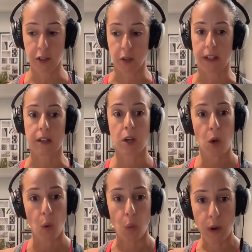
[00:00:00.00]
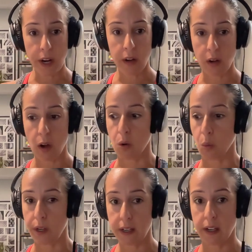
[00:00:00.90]
So like we know
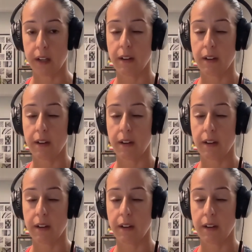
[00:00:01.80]
we can